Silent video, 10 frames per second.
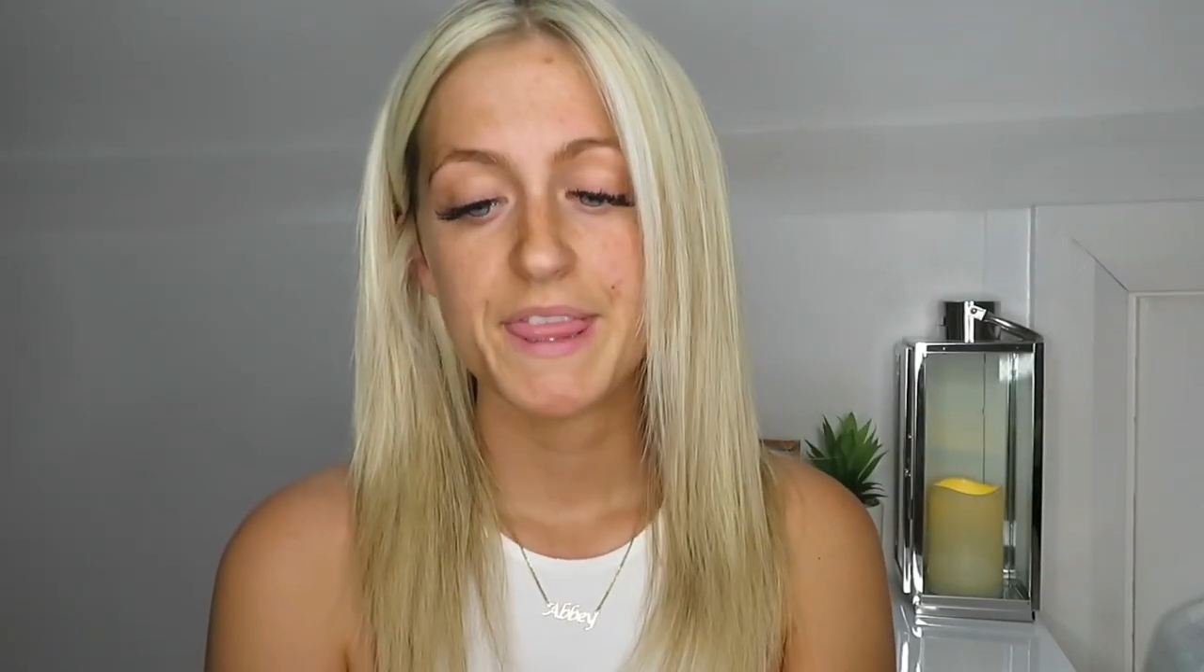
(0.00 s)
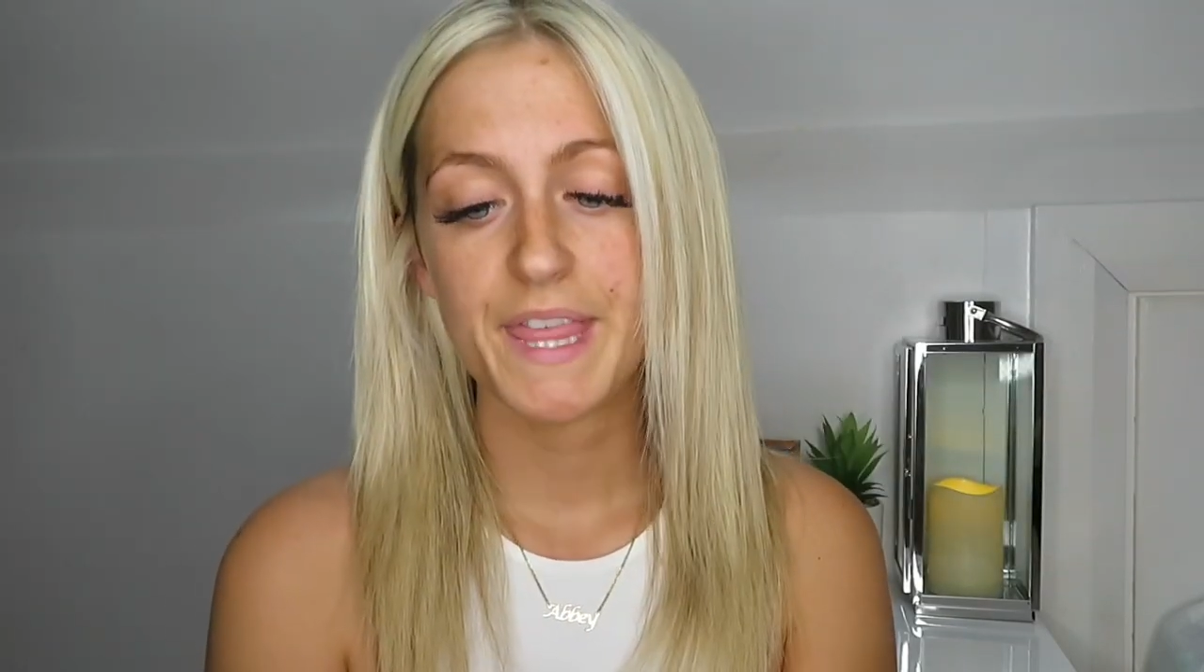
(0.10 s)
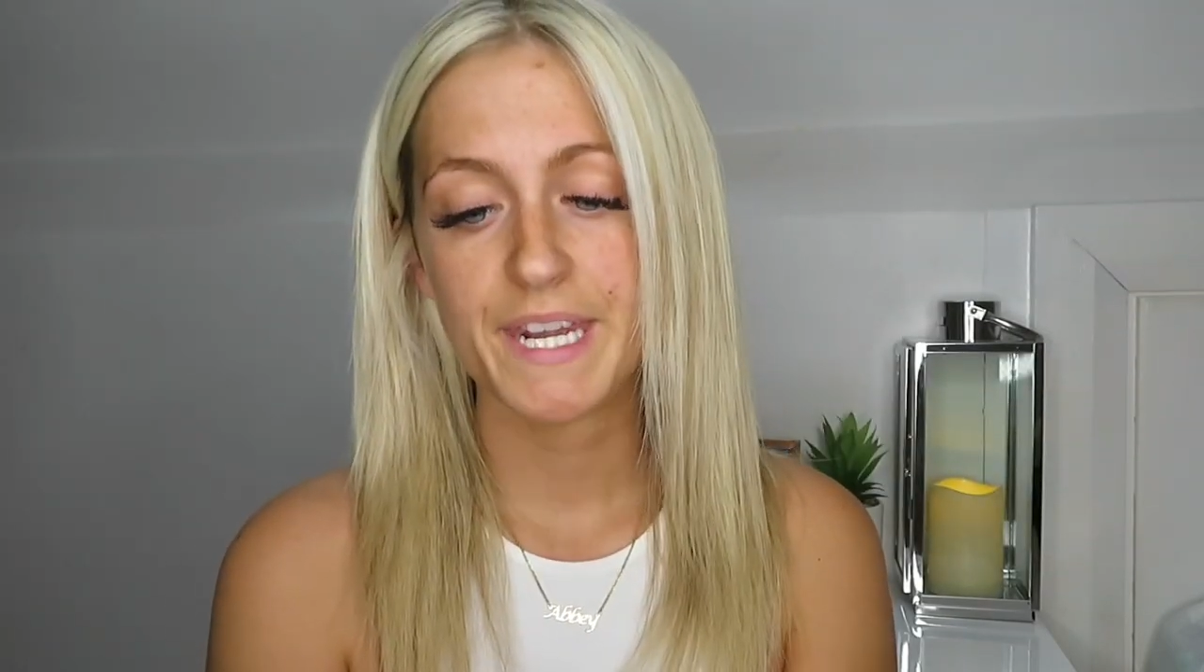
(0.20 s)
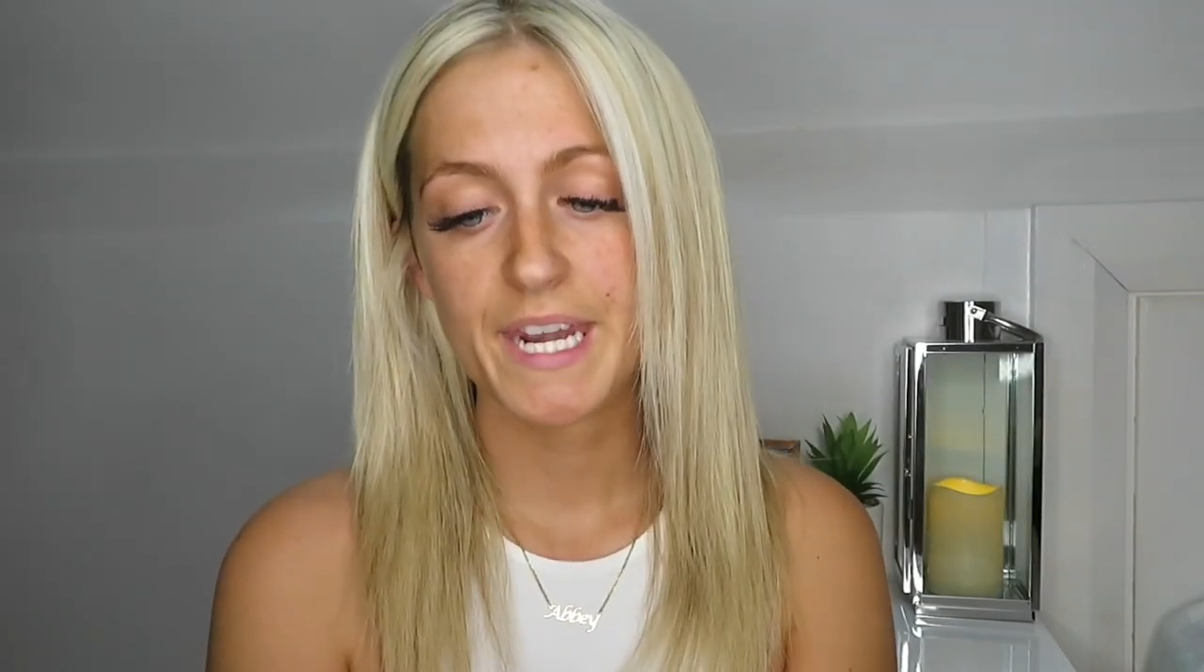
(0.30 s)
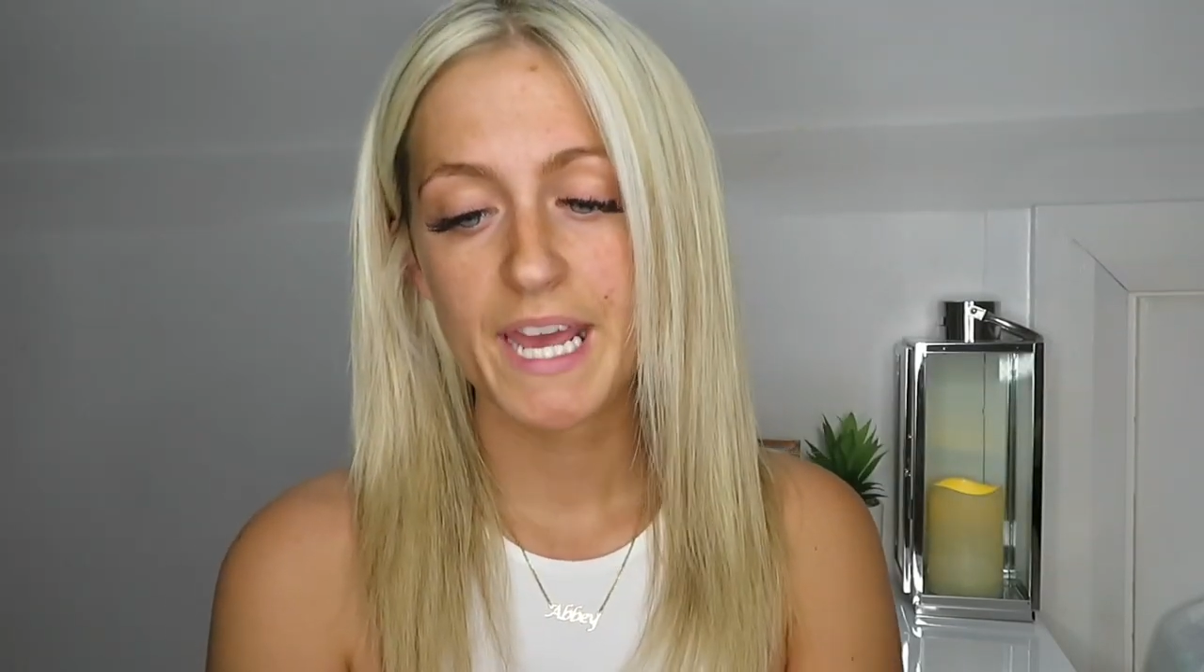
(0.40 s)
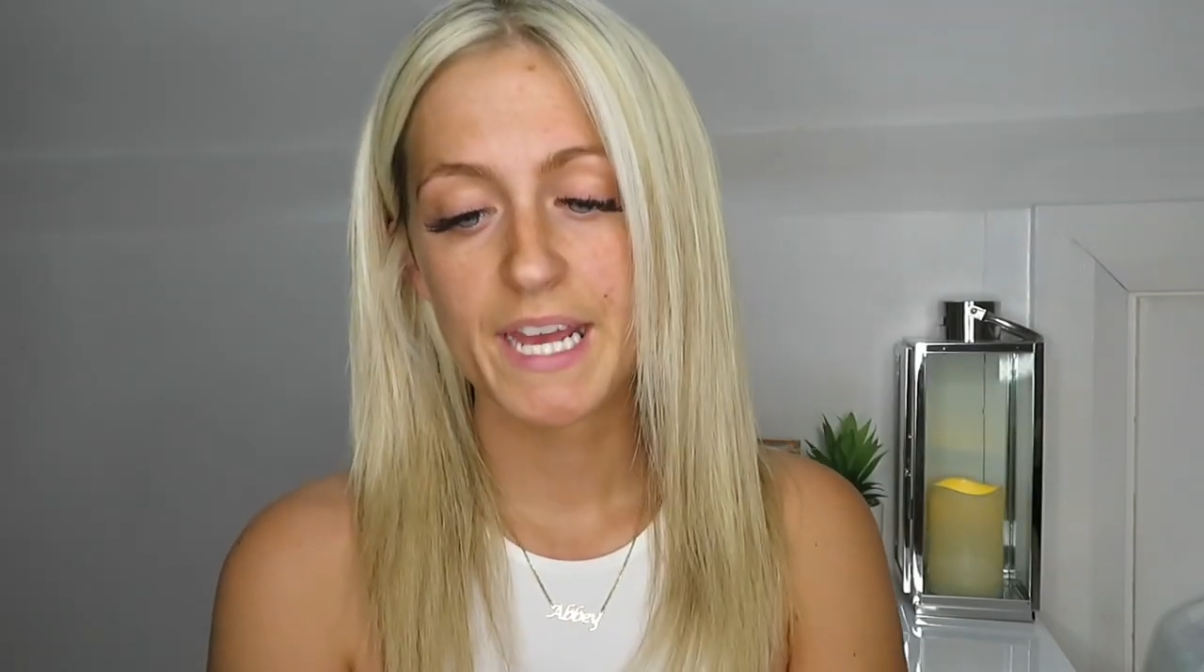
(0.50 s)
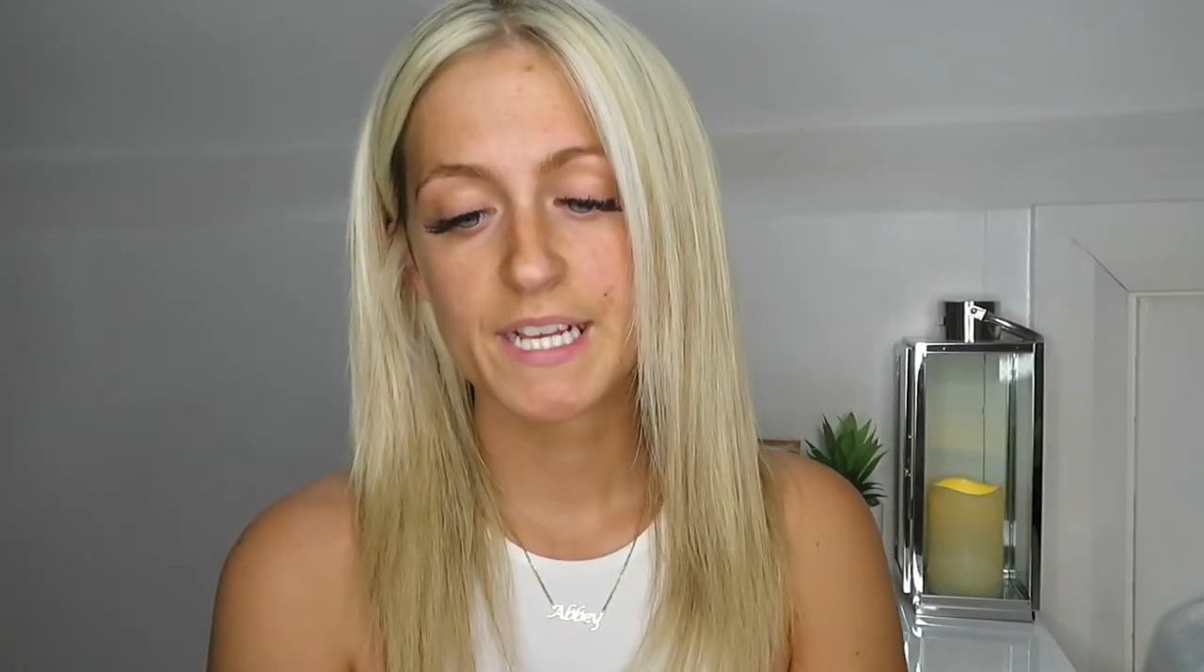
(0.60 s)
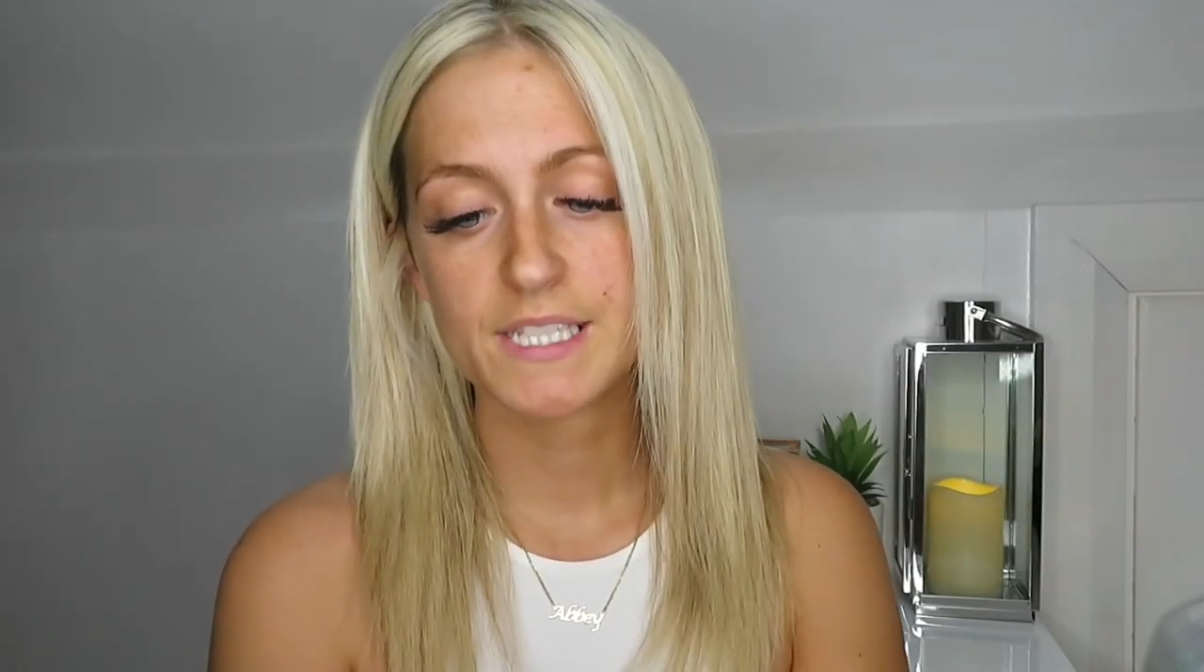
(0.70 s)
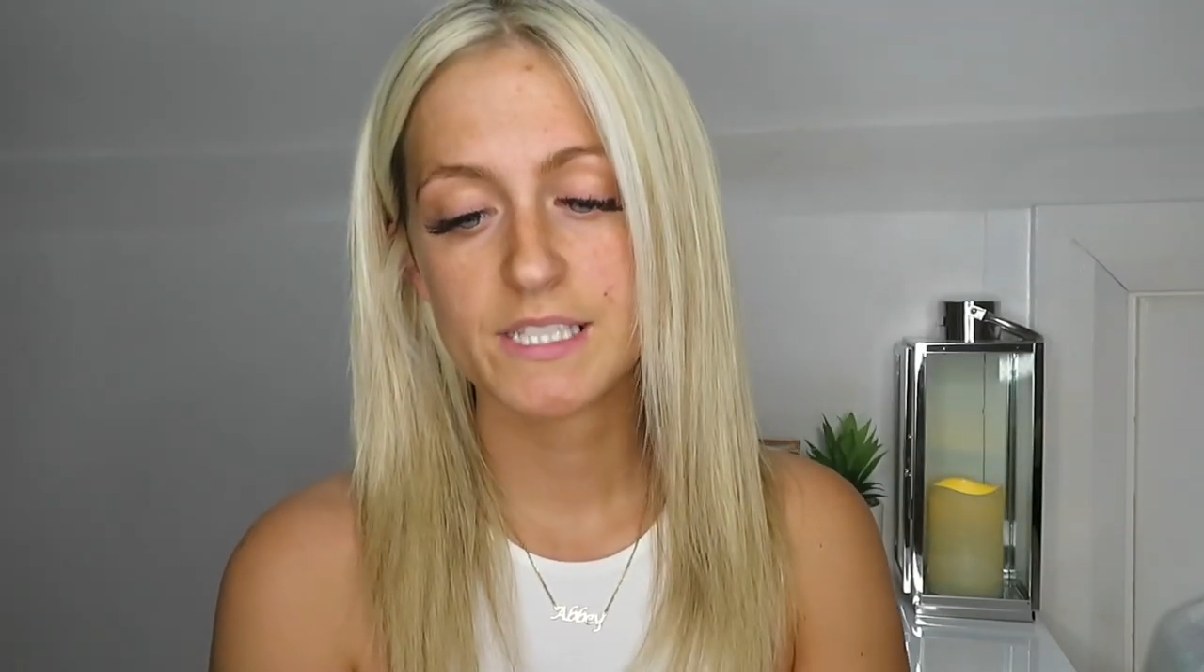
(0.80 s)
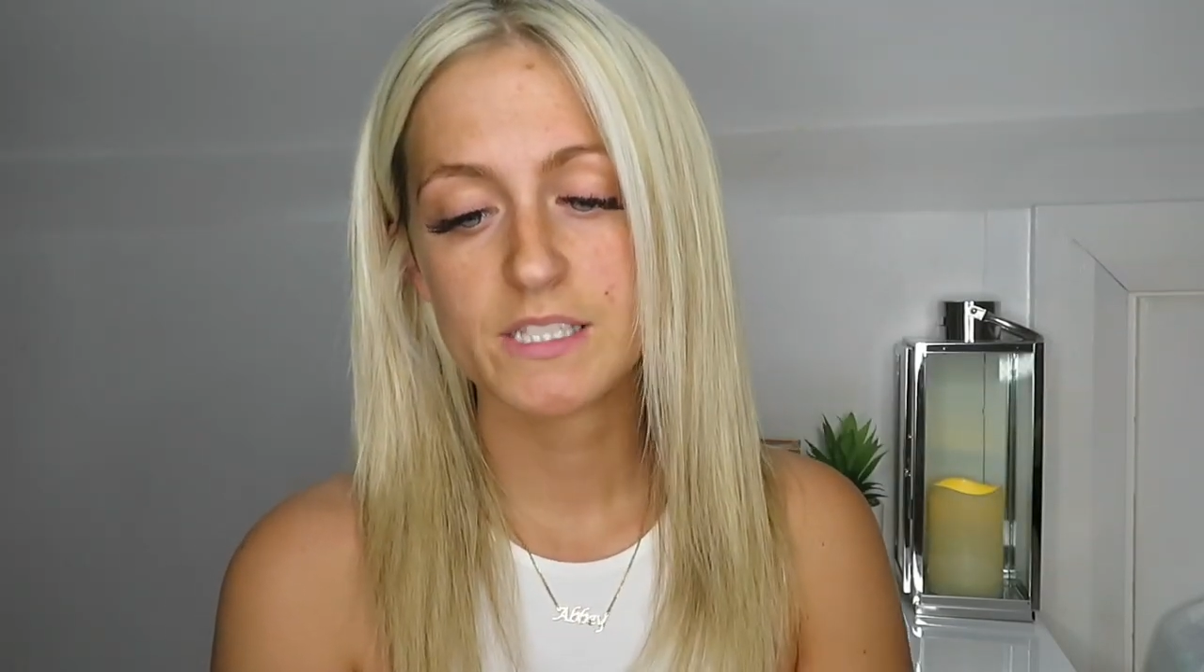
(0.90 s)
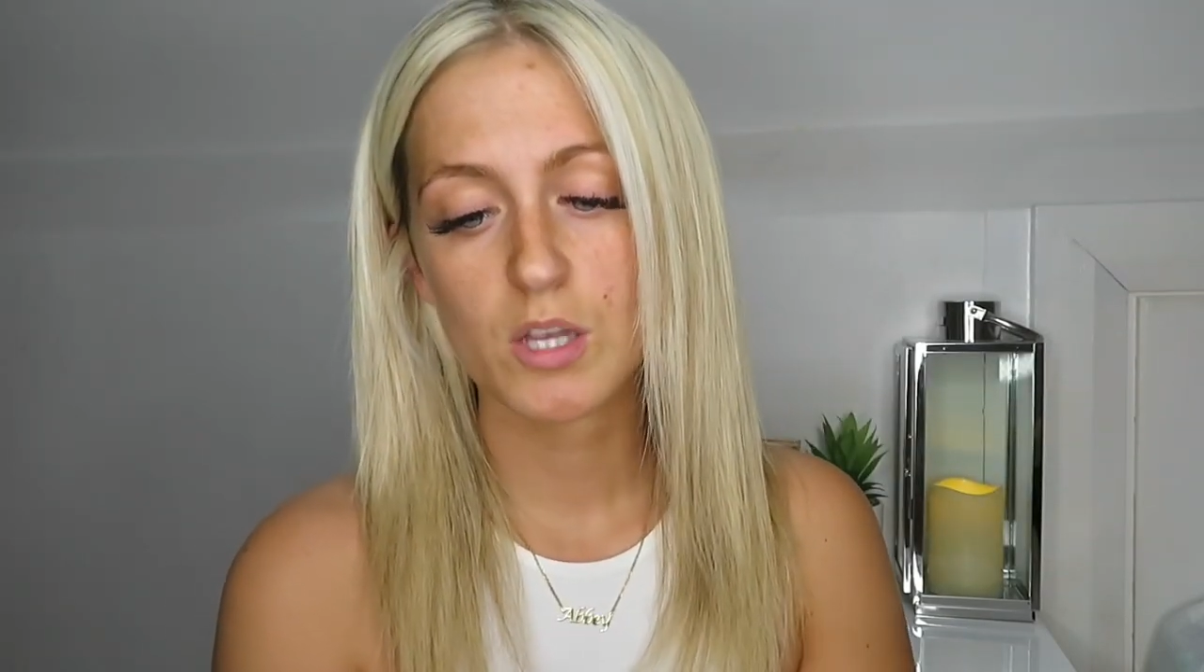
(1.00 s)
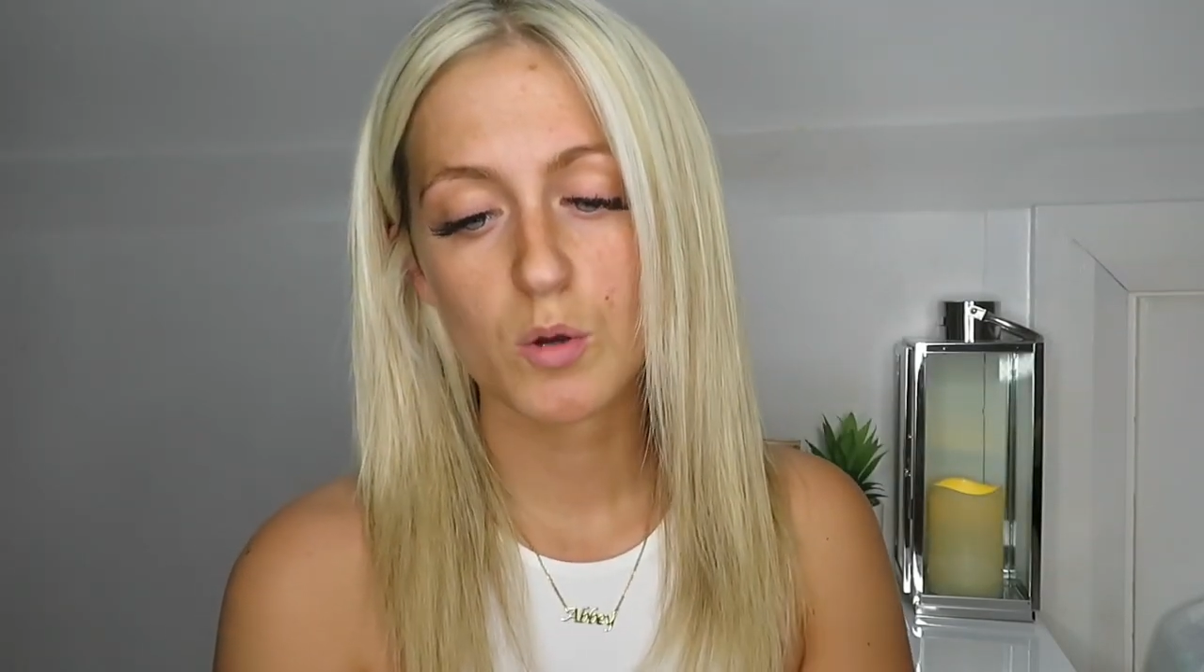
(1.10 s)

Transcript: The next